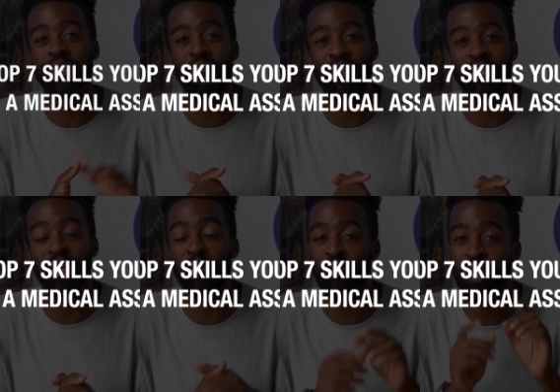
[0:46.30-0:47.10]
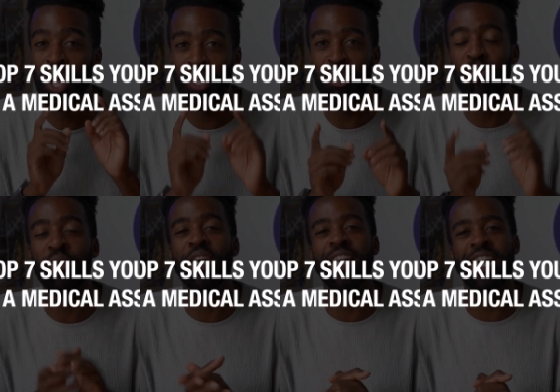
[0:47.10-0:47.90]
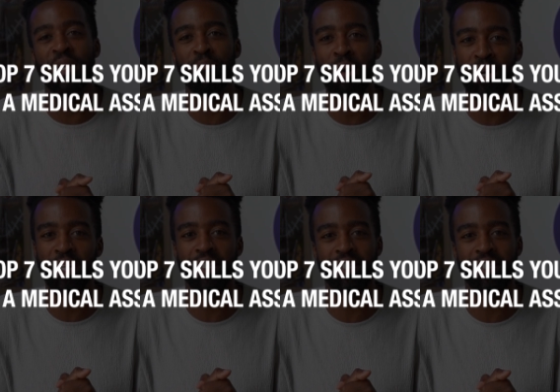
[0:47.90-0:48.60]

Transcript: seven skills you need as a medical